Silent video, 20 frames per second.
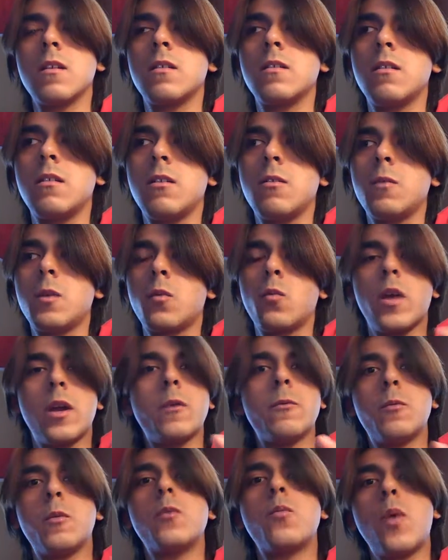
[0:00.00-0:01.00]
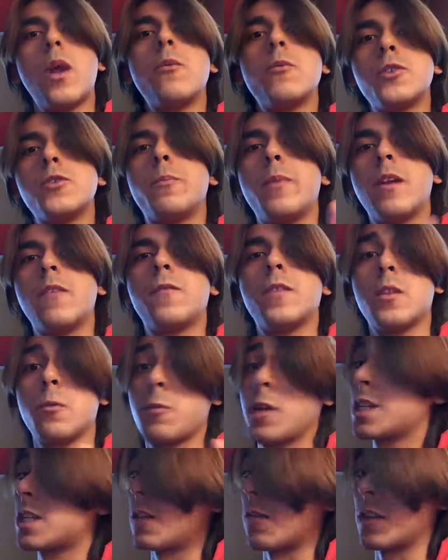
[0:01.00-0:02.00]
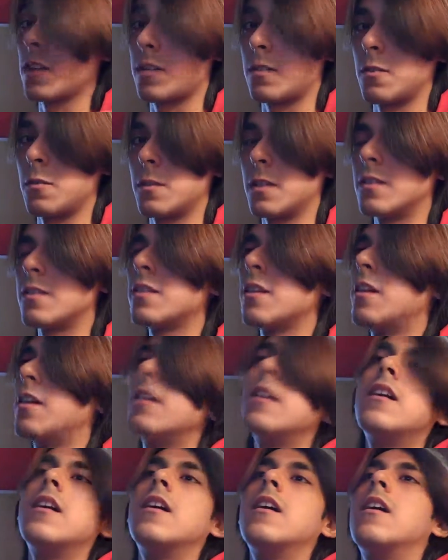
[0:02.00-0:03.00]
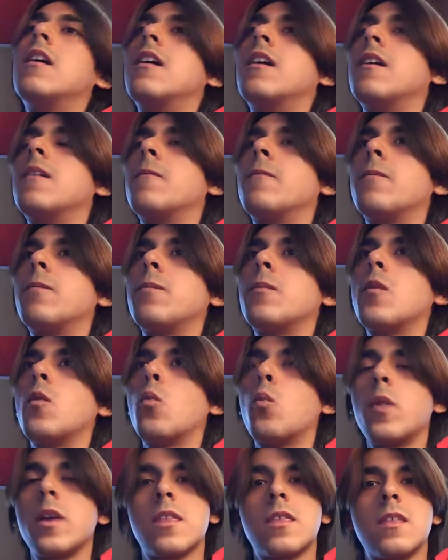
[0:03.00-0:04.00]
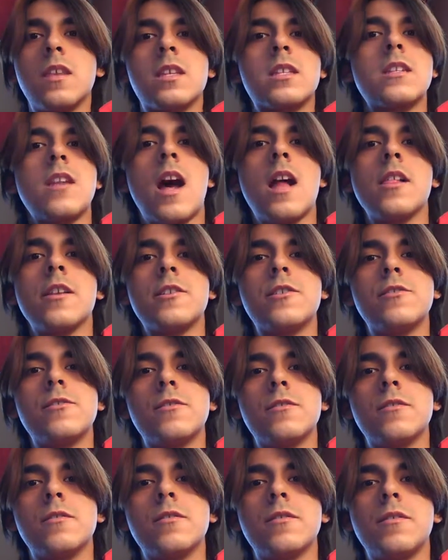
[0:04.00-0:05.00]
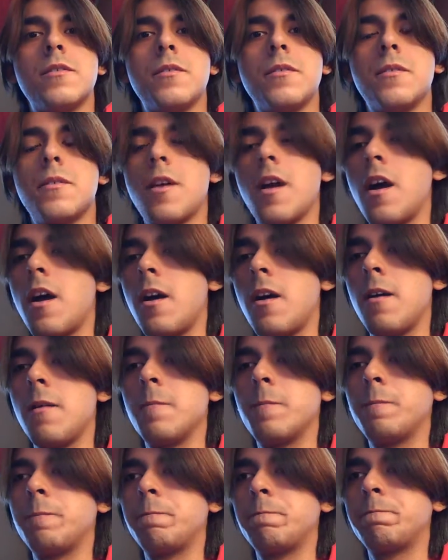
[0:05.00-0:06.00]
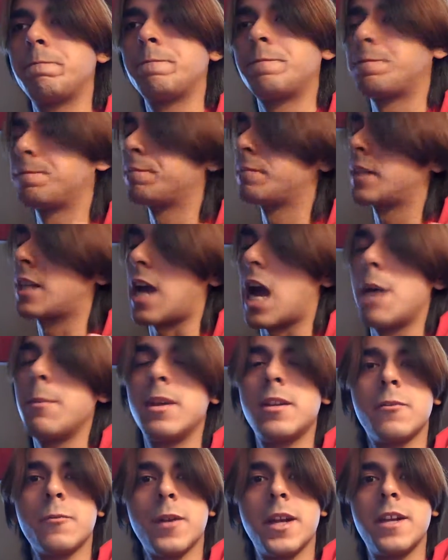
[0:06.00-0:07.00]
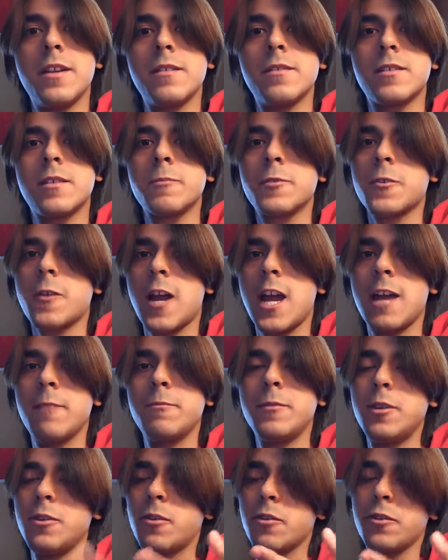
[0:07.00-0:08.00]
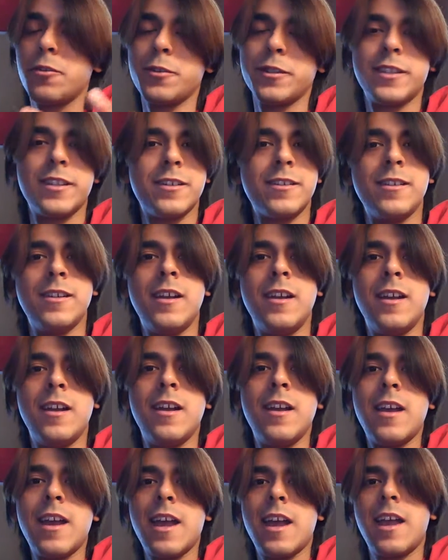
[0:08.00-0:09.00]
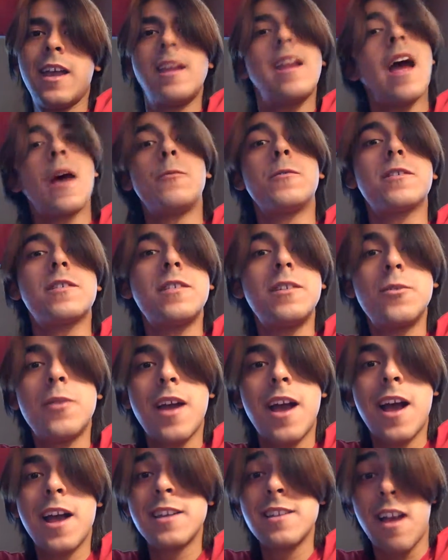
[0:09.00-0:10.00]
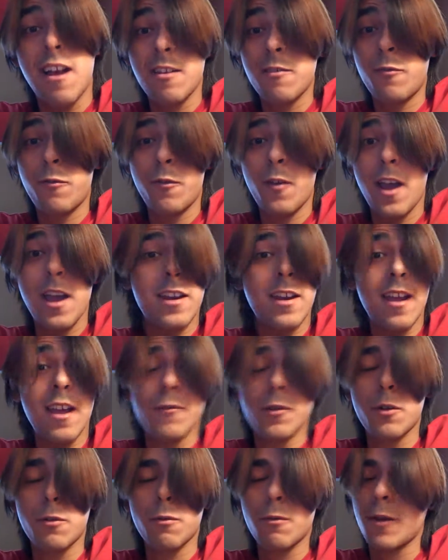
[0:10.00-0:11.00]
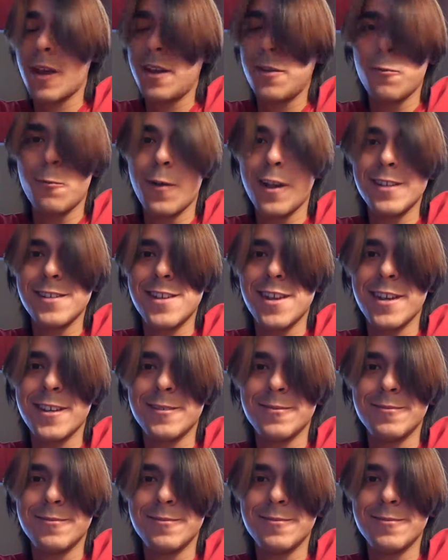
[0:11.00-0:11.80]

What way would you benefit the rest of us humans with this knowledge? Comment, rate, subscribe, the whole deal. And I will see you guys on Friday. Have a great Wednesday.